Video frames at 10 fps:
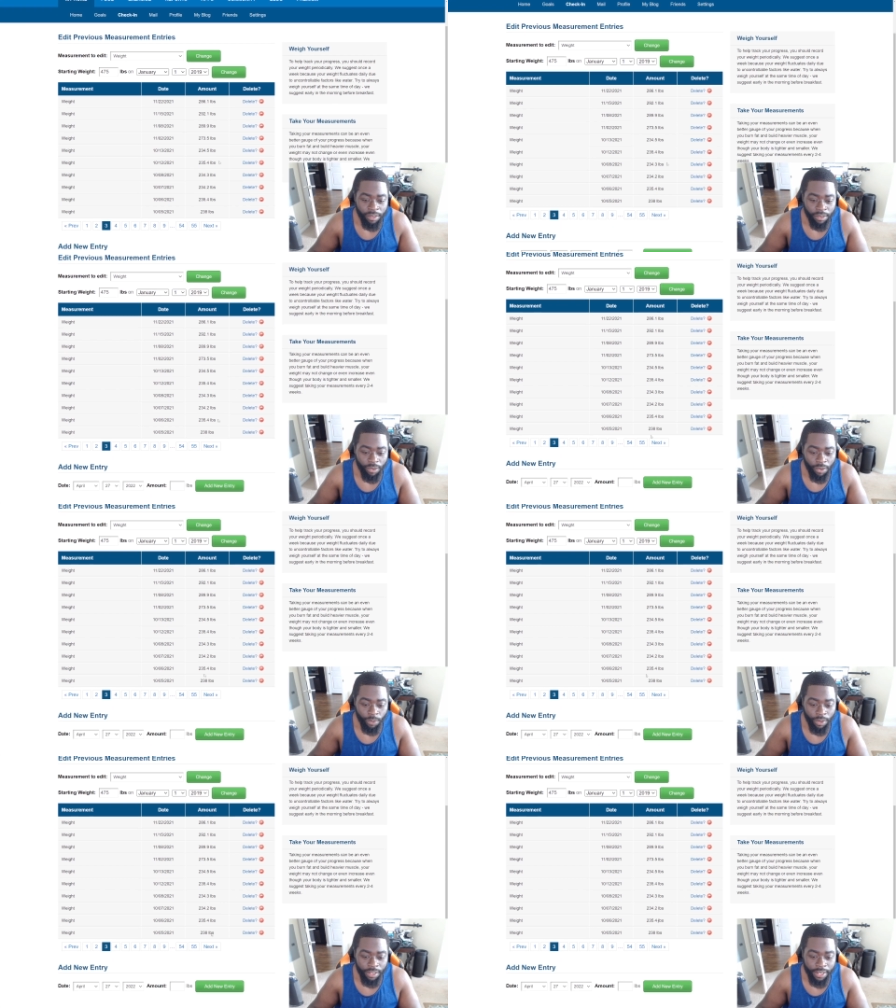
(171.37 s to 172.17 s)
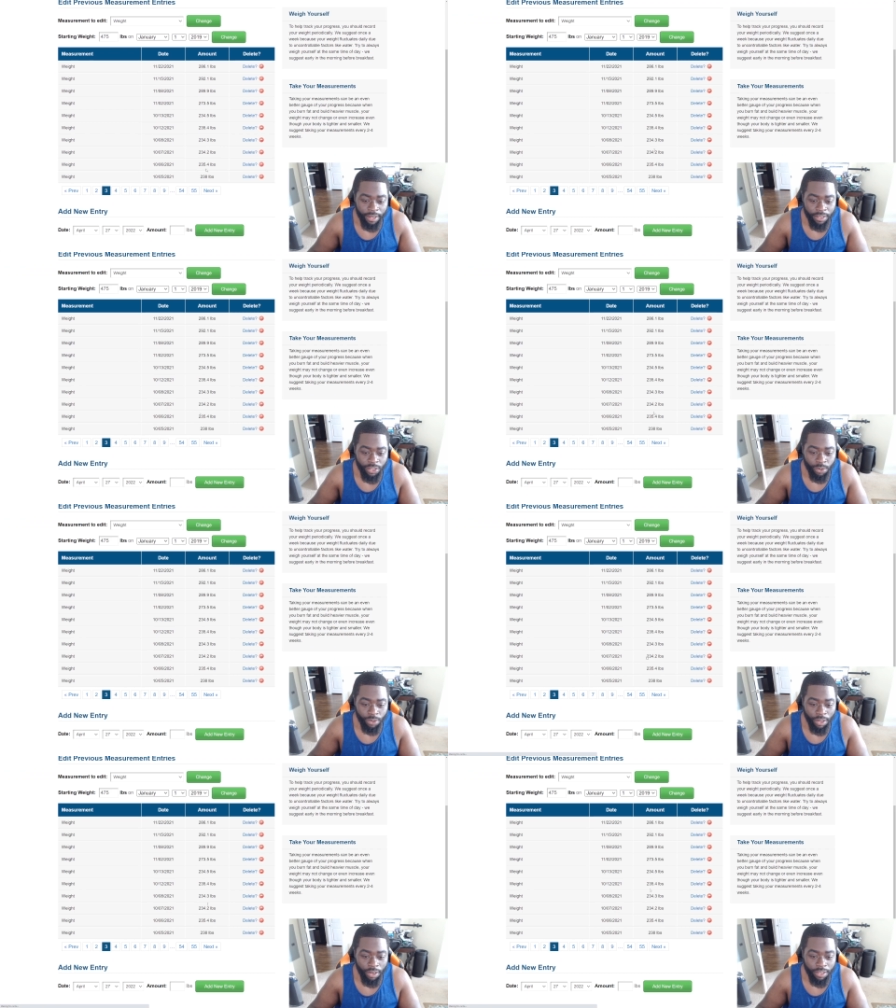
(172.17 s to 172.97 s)
all the way down to
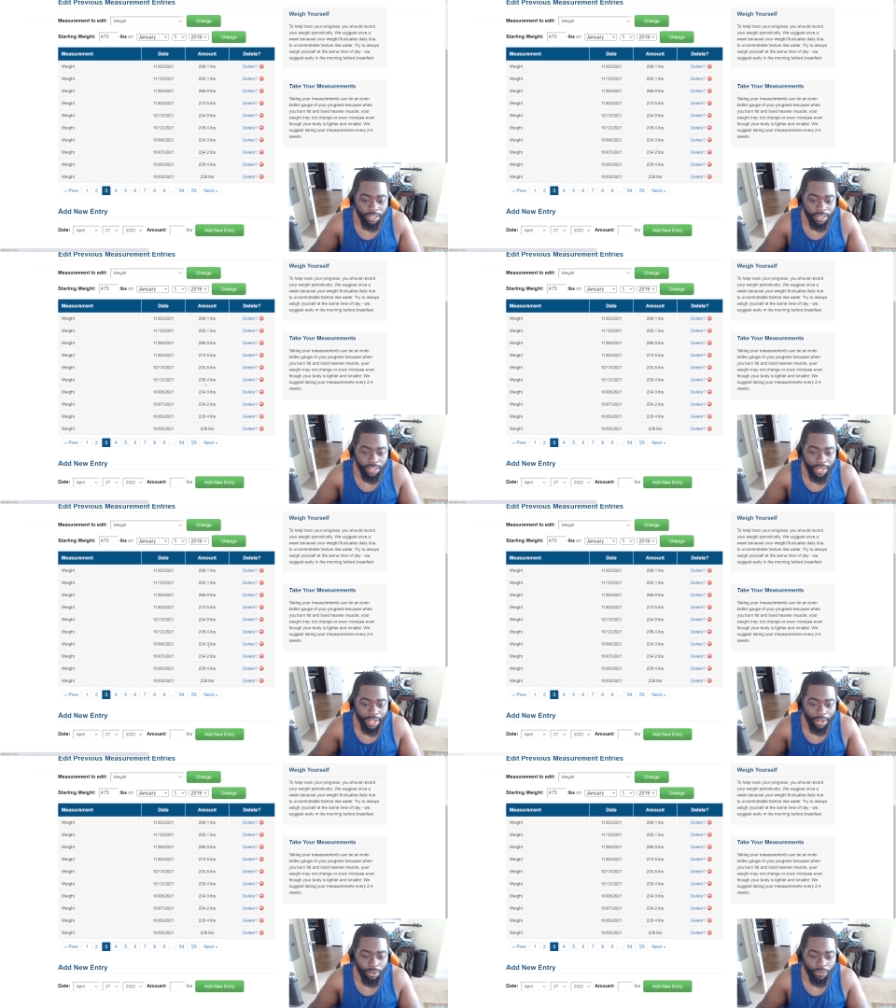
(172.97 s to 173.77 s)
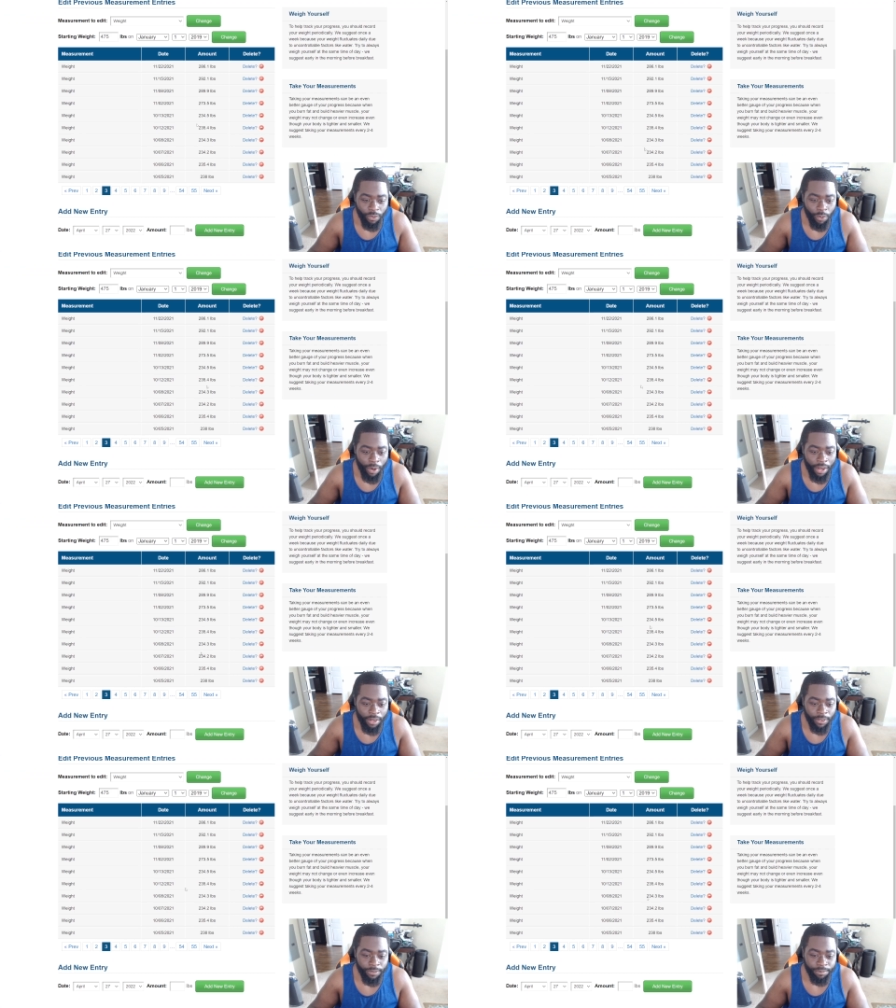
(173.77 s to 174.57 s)
230, and I held it for a
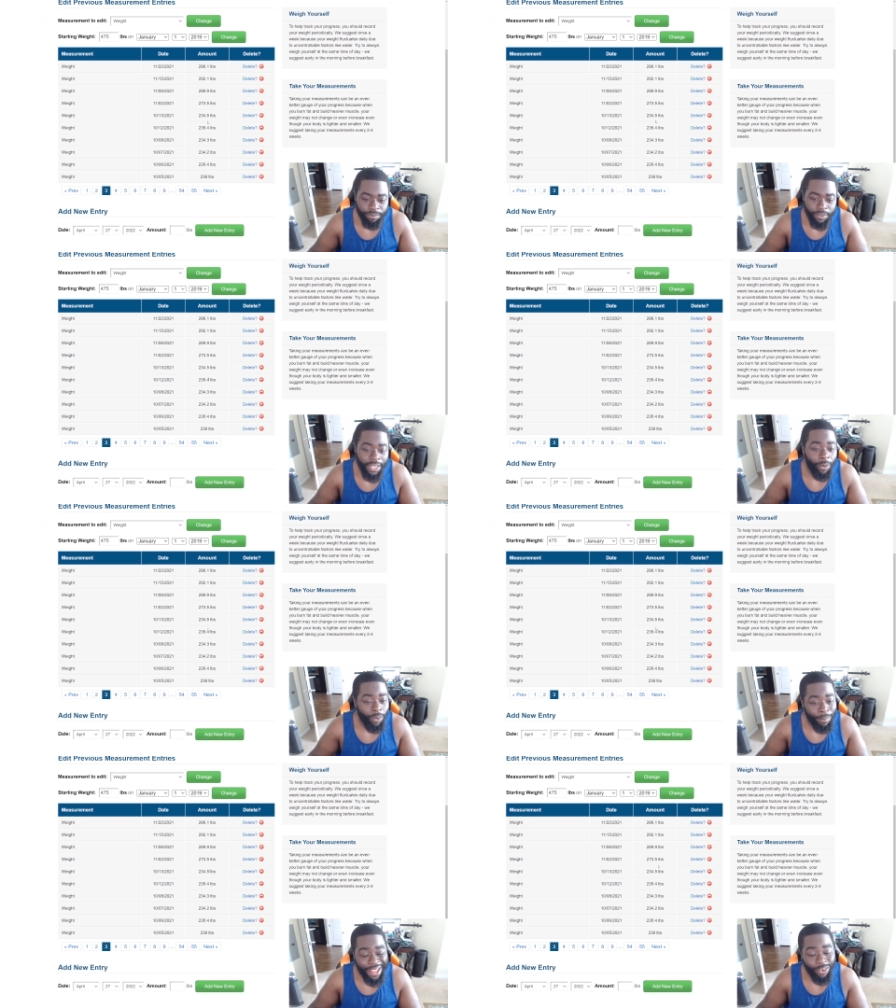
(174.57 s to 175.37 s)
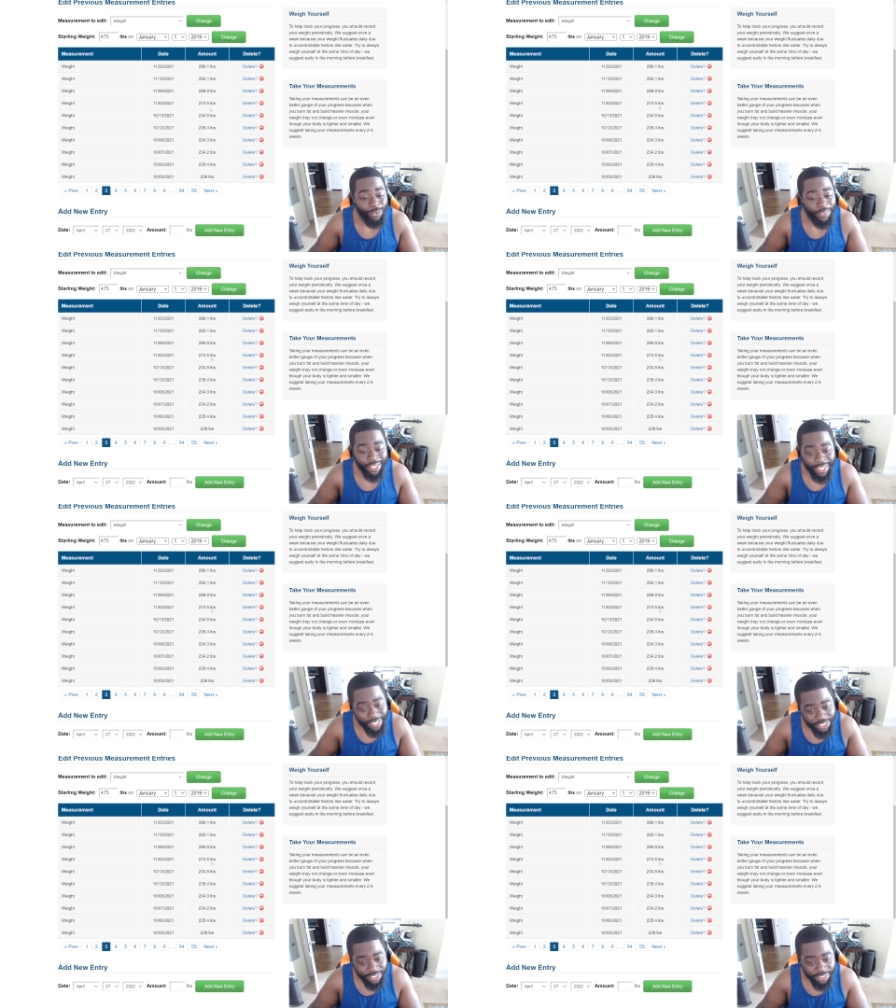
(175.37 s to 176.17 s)
while. Then I went back on
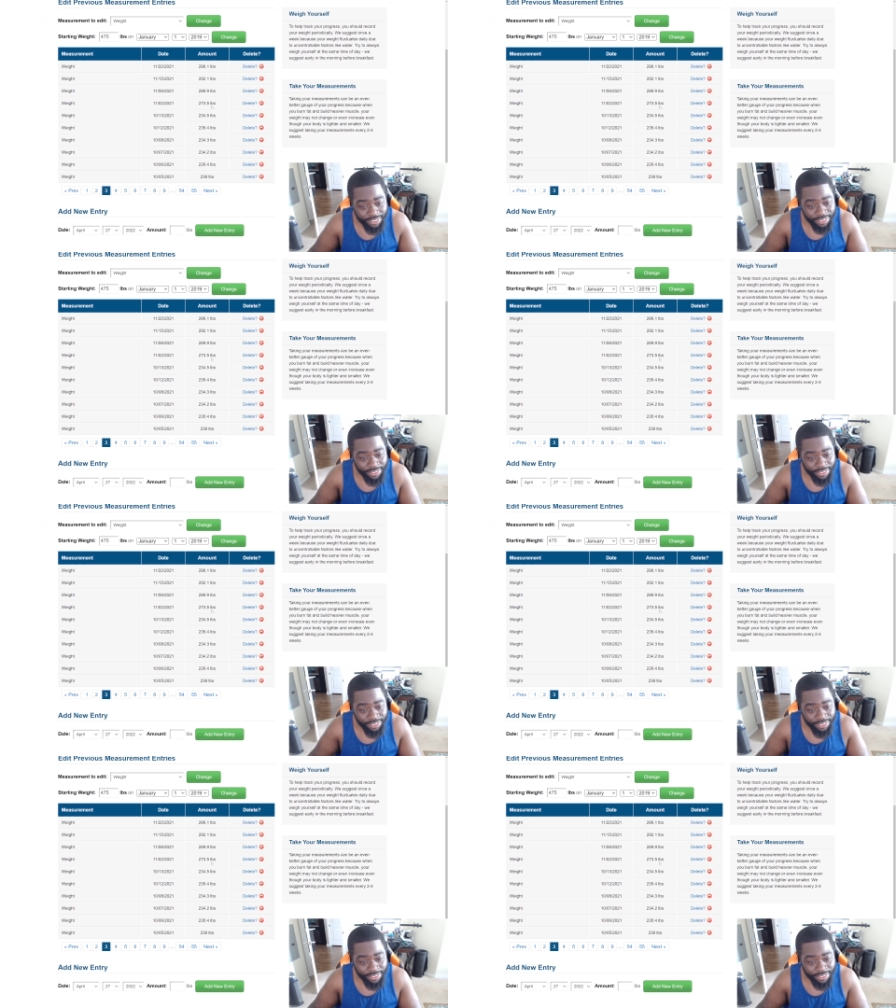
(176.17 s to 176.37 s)
vacation